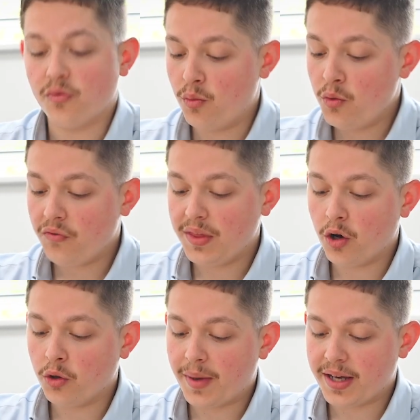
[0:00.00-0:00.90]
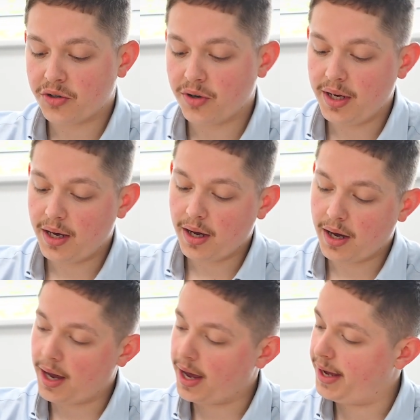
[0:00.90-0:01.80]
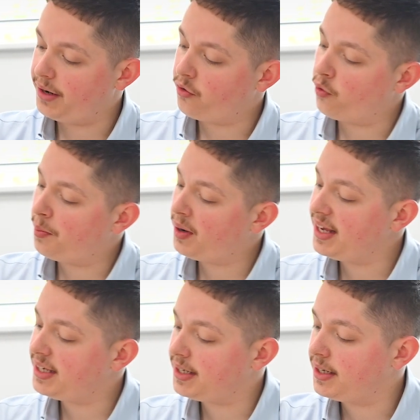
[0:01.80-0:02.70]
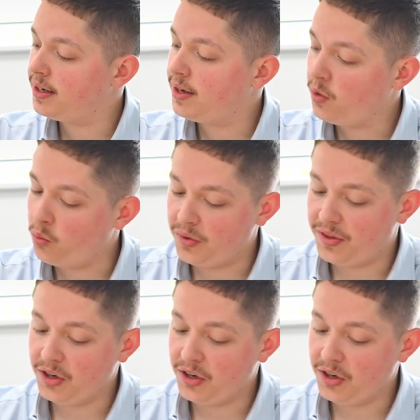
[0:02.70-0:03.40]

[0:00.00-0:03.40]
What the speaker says: Remove the old battery and replace it with the